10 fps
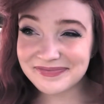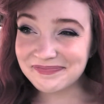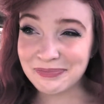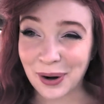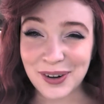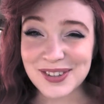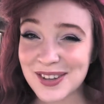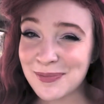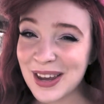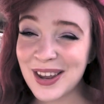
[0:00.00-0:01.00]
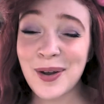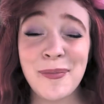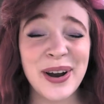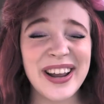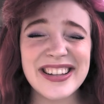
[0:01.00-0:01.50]
perks of being a
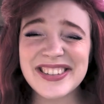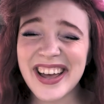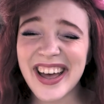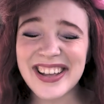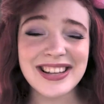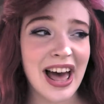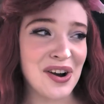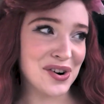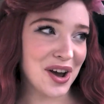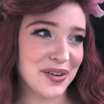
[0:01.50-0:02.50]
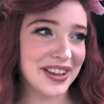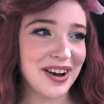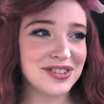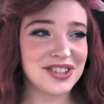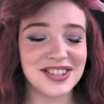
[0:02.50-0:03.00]
princess. I don't know. That
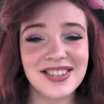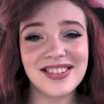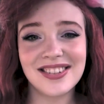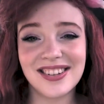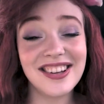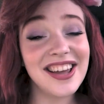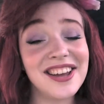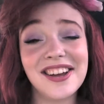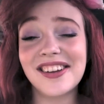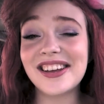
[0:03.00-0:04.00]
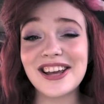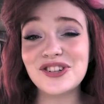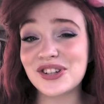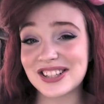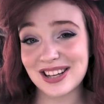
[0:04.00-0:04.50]
was just
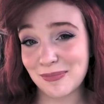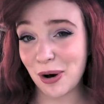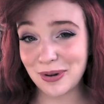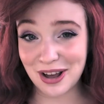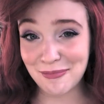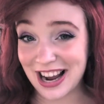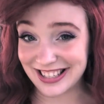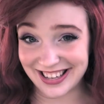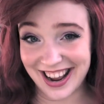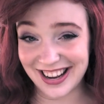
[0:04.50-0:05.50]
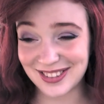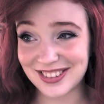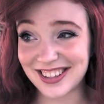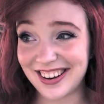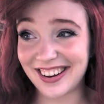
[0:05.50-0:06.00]
interesting moment of my day. So I was
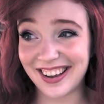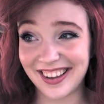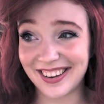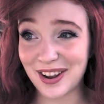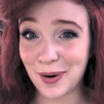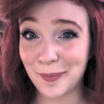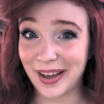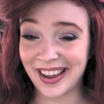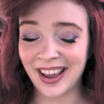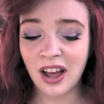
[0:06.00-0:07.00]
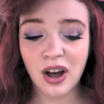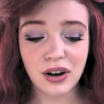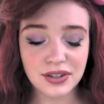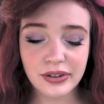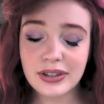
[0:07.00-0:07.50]
like, no, bye.
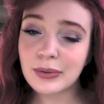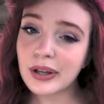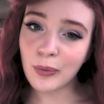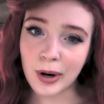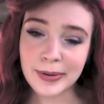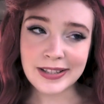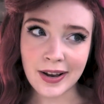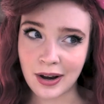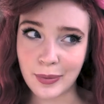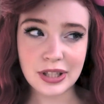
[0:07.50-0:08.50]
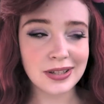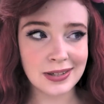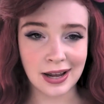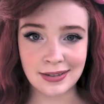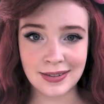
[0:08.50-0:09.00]
Also, it's really warm and sunny, which is
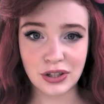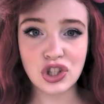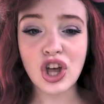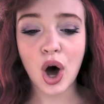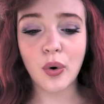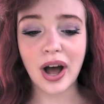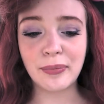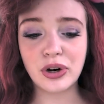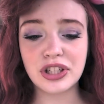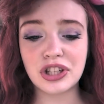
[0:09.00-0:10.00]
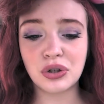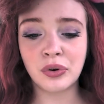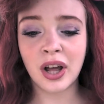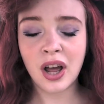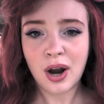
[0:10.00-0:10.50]
nice. So I'm going to
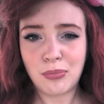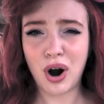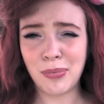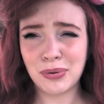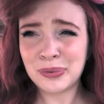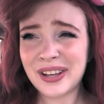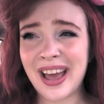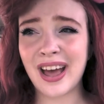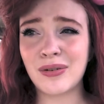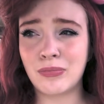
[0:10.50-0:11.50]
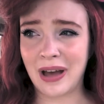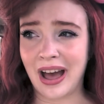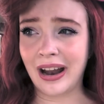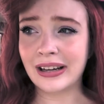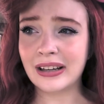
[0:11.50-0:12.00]
probably head
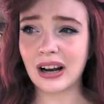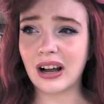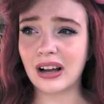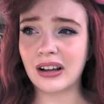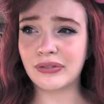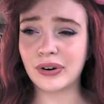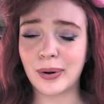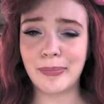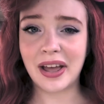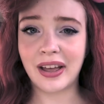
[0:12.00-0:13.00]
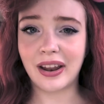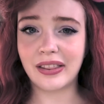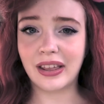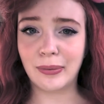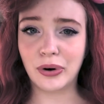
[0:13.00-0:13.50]
back for a bit, and
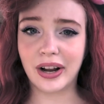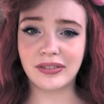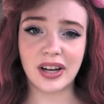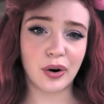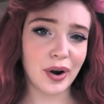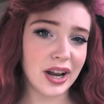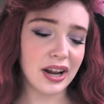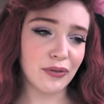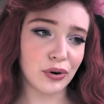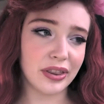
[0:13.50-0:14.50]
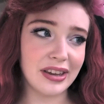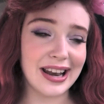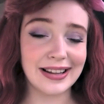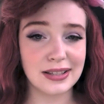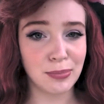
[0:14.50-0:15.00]
then I'm going to have to get ready for the
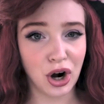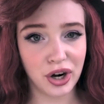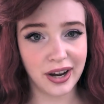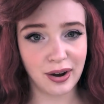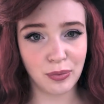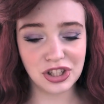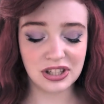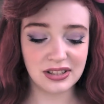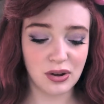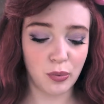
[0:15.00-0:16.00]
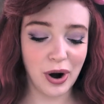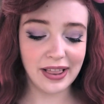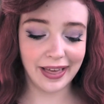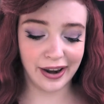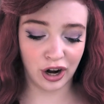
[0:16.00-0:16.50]
next party, which is way
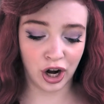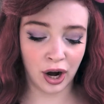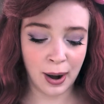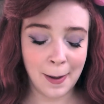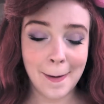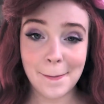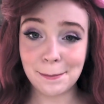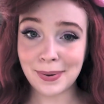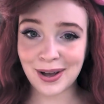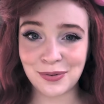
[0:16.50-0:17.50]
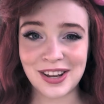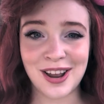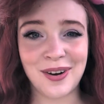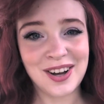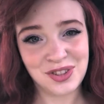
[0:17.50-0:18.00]
later. But we know
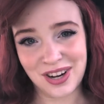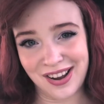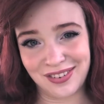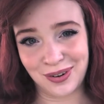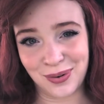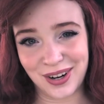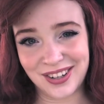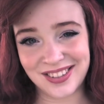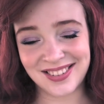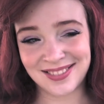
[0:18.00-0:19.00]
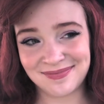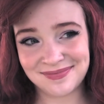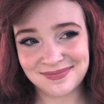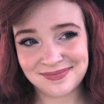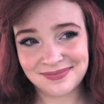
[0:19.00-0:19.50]
how traffic works.
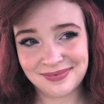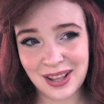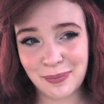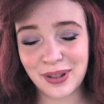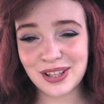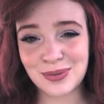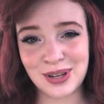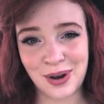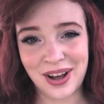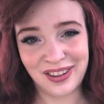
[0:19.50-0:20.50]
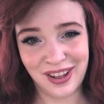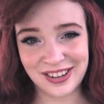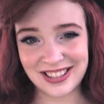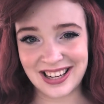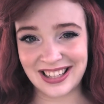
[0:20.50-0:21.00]
Plus, we know how long
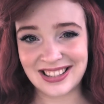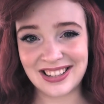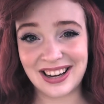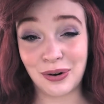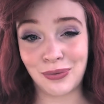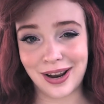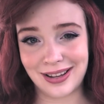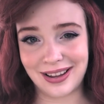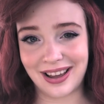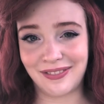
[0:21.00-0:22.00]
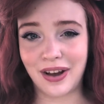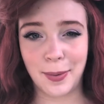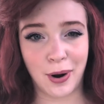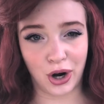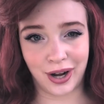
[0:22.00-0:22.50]
it takes to get ready and find
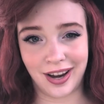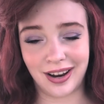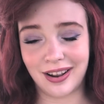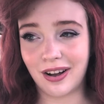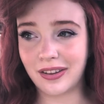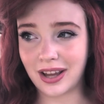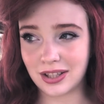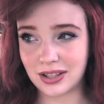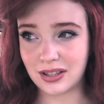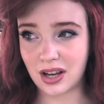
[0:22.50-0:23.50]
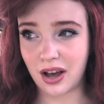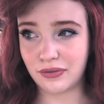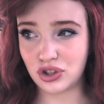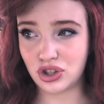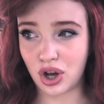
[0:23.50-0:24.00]
parking and all that good stuff.
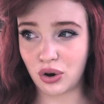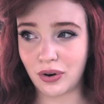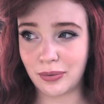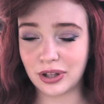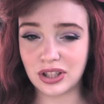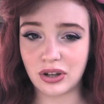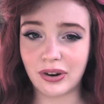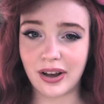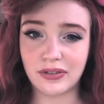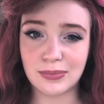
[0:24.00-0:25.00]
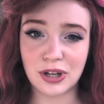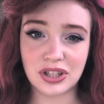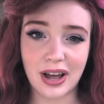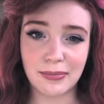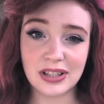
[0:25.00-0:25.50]
So I really don't have as much
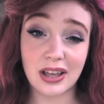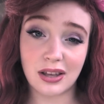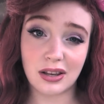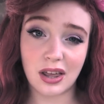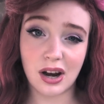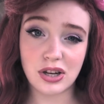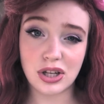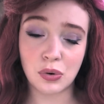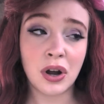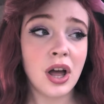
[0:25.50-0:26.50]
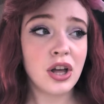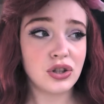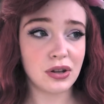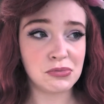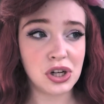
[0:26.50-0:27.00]
time as I think that I do.
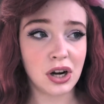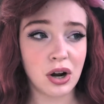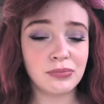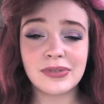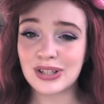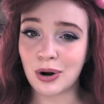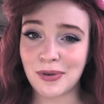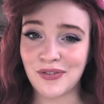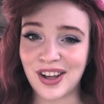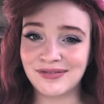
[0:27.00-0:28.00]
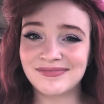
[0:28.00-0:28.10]
So I'm gonna go. It's gonna be fun.